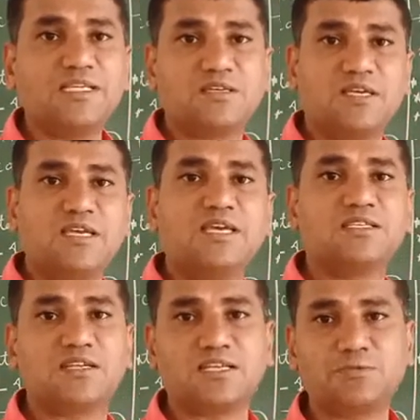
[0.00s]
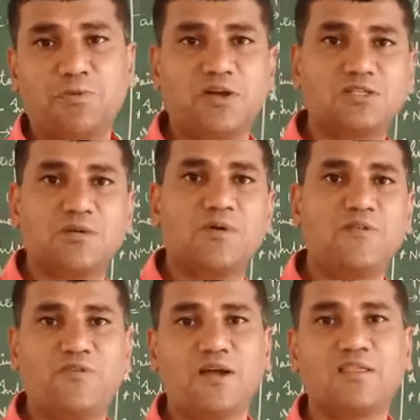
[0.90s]
is responsible
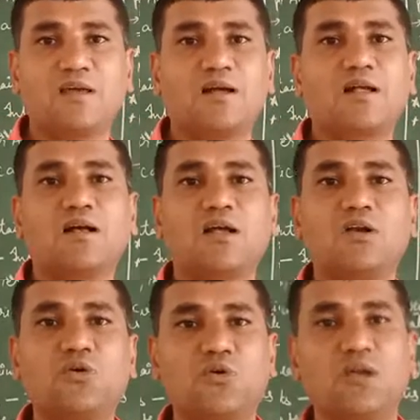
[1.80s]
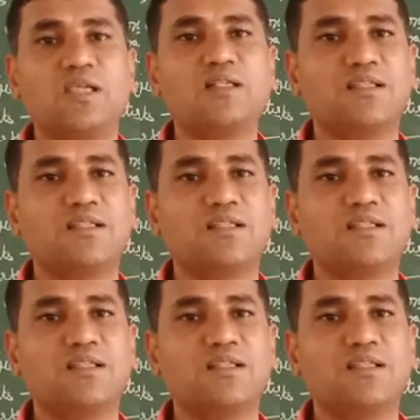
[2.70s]
for the controlling,